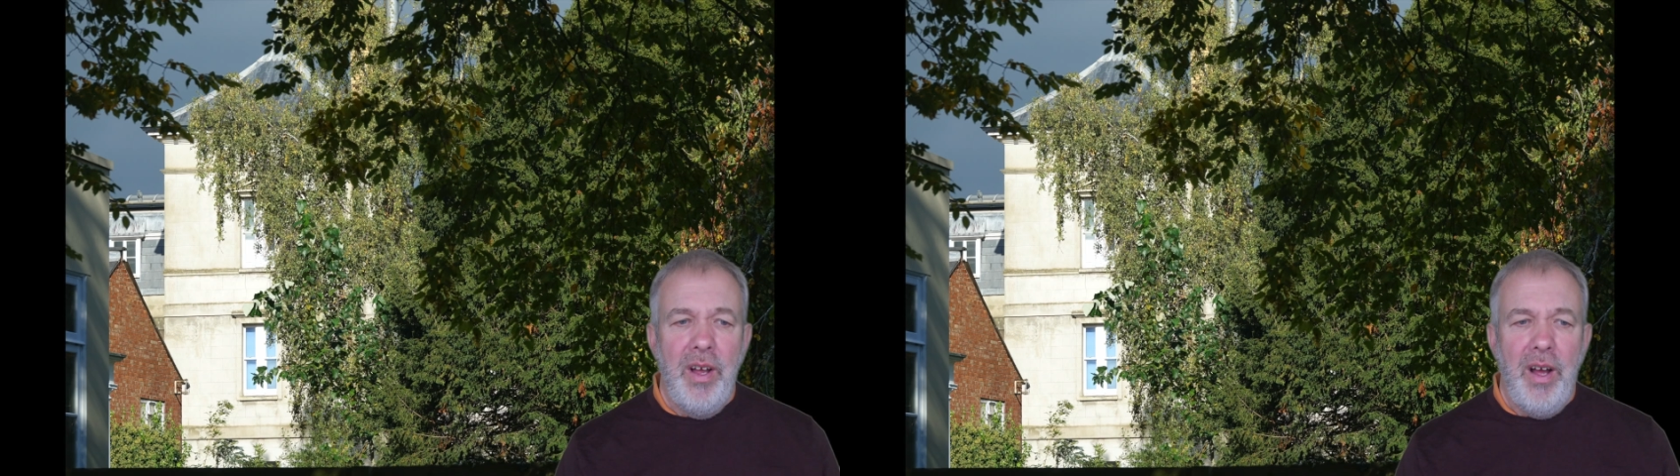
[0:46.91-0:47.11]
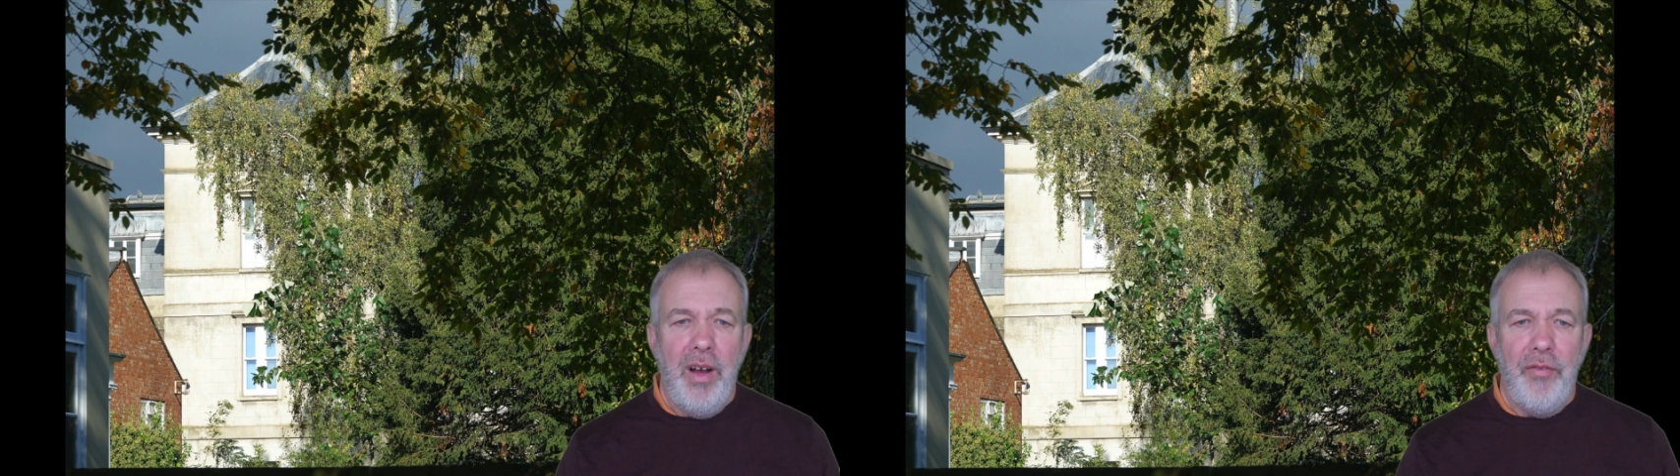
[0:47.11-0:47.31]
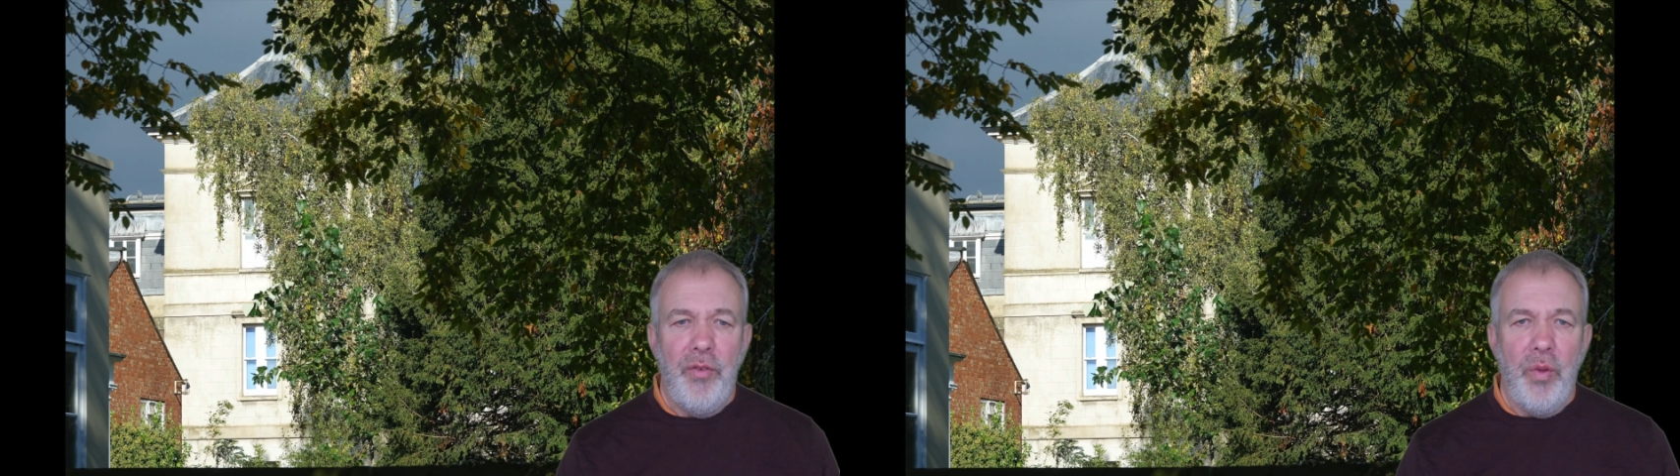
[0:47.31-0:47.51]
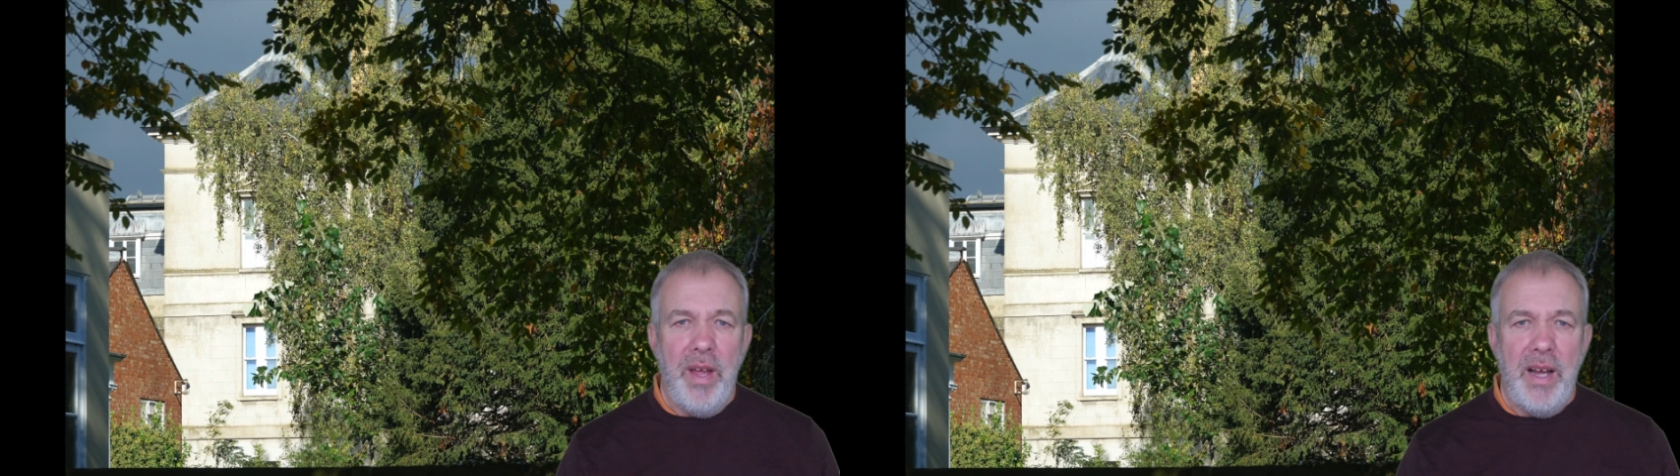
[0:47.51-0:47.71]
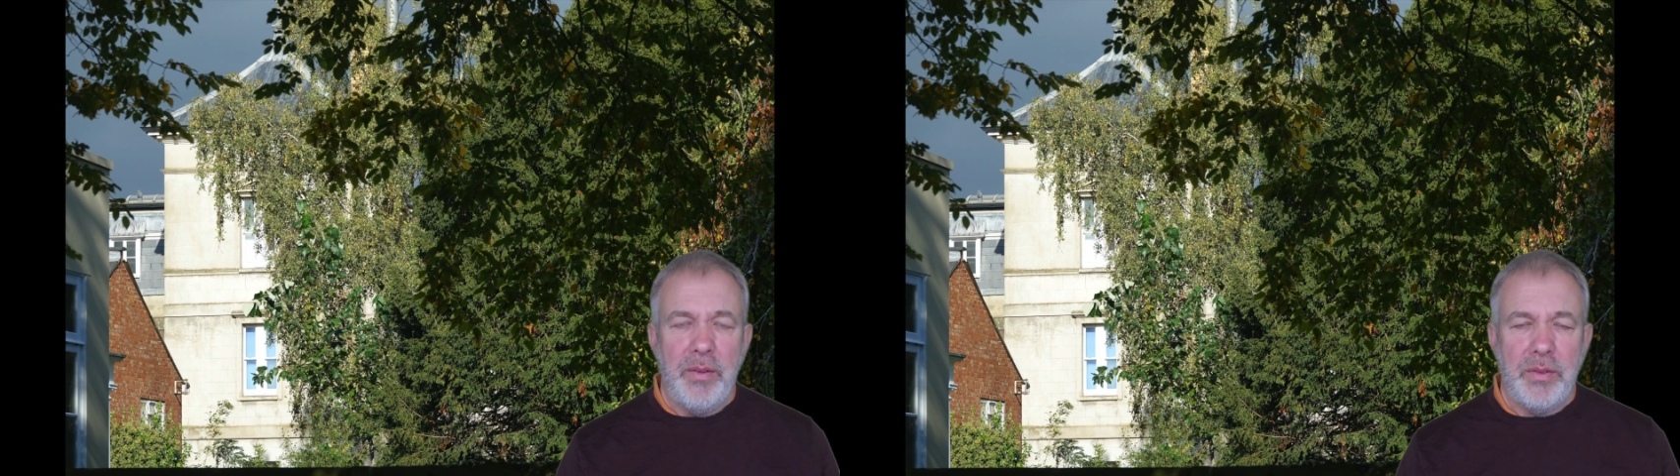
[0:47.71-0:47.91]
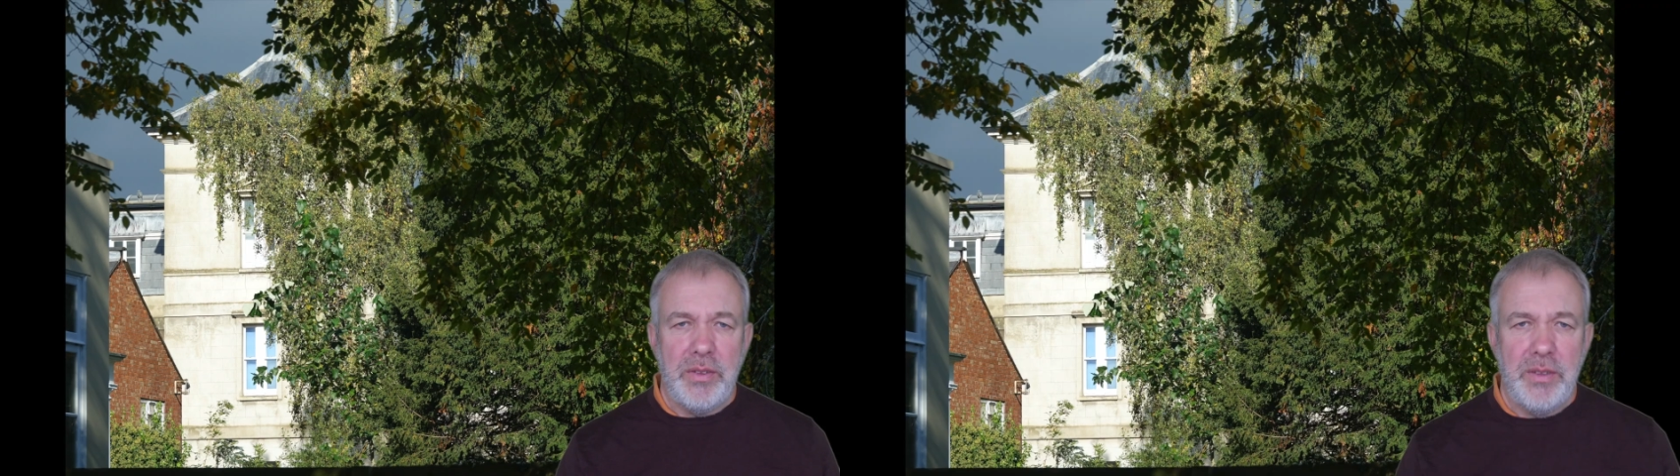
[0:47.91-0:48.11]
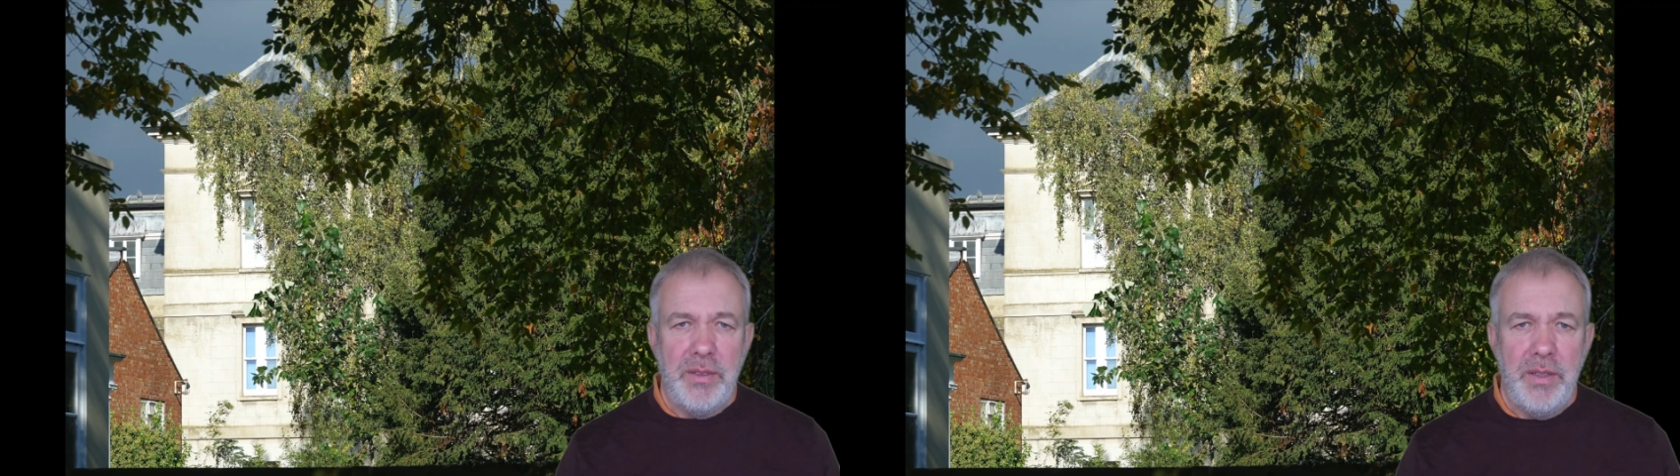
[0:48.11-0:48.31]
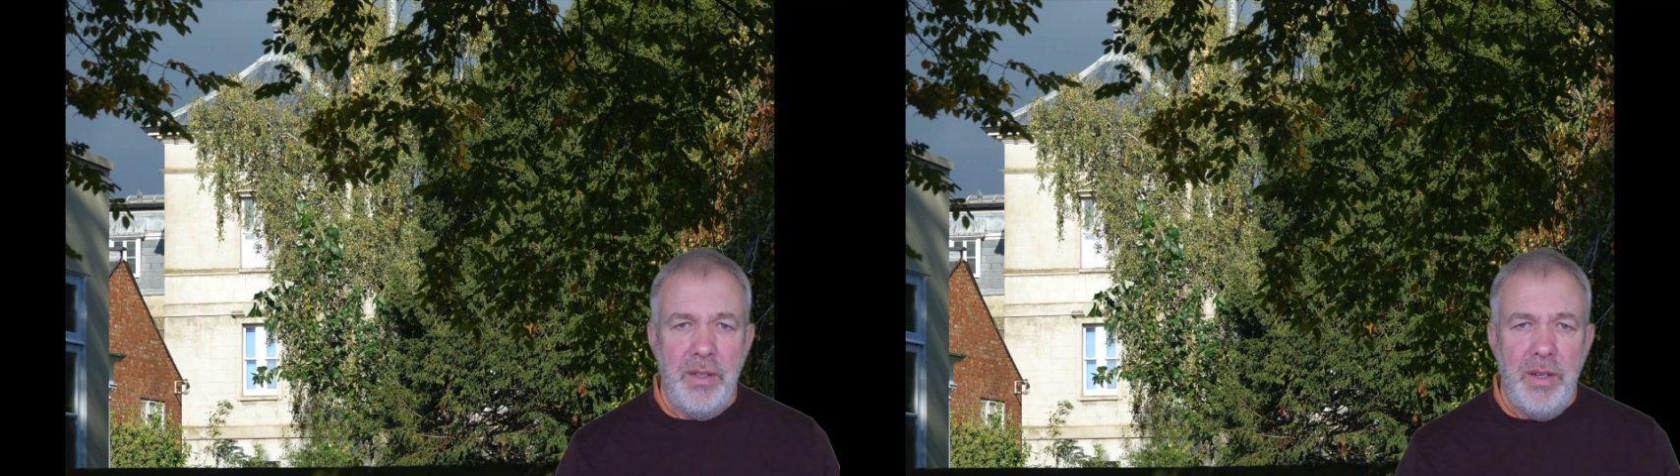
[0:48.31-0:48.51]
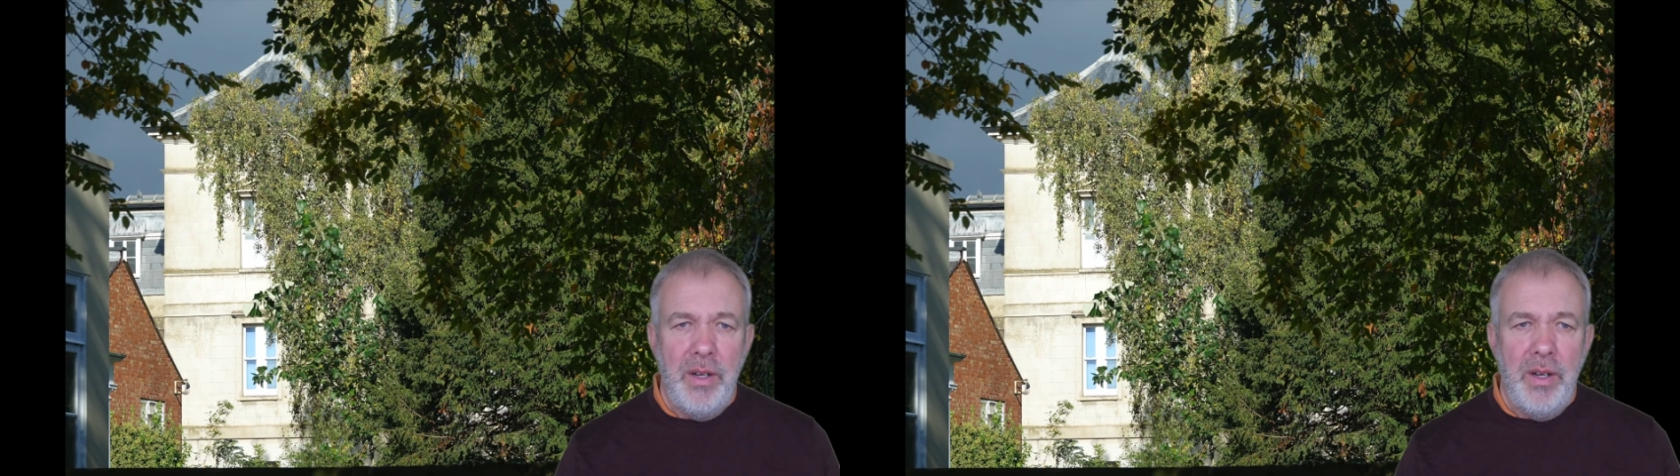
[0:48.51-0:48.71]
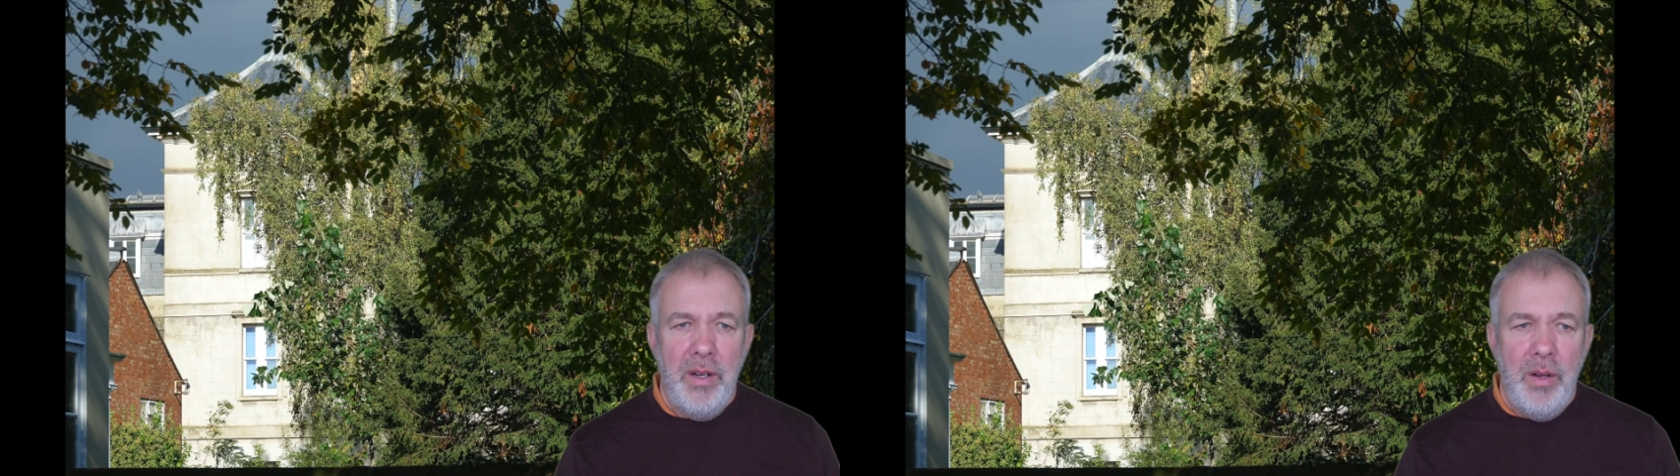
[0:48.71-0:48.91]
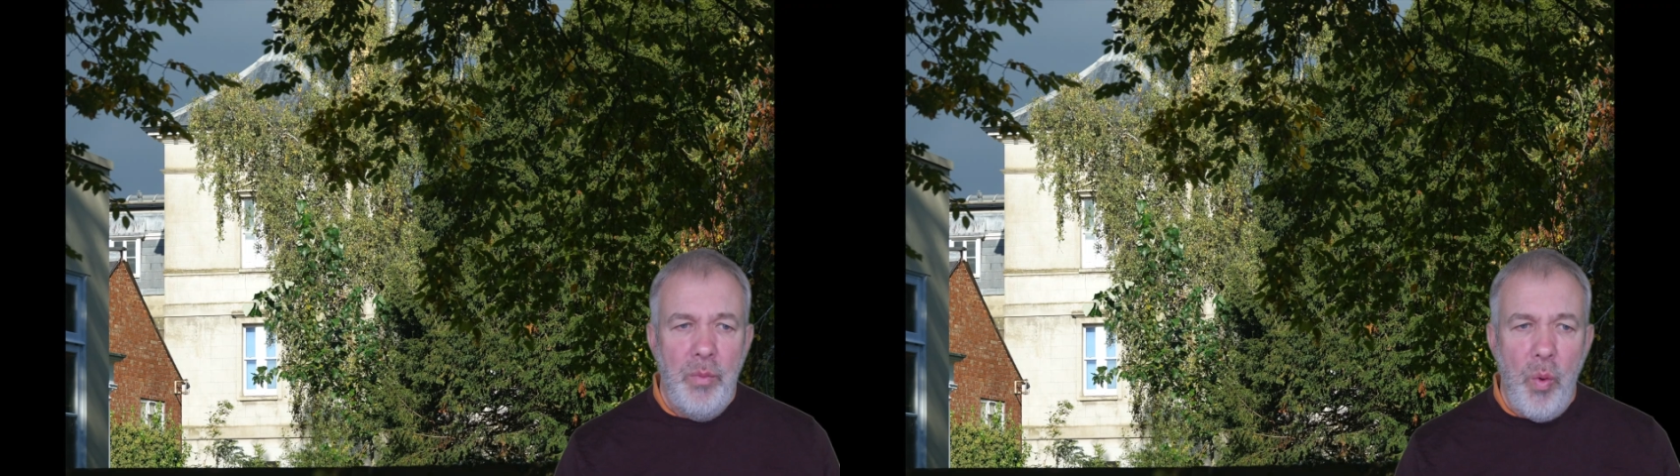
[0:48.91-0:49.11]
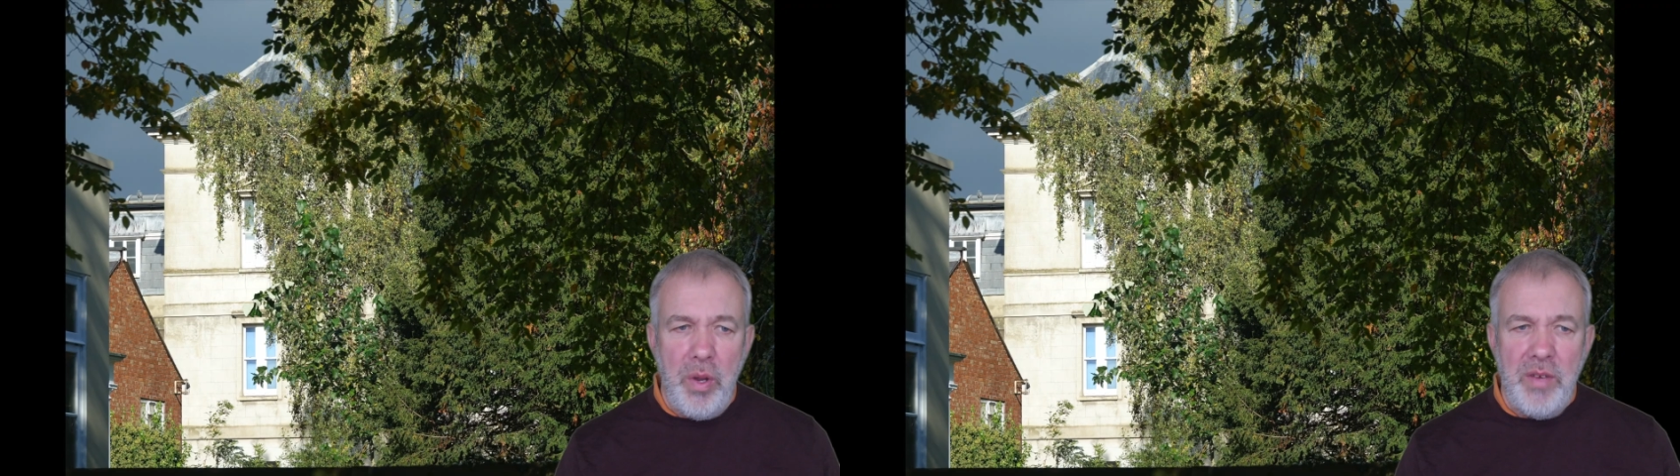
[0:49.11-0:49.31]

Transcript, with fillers: uh, for the house. Walking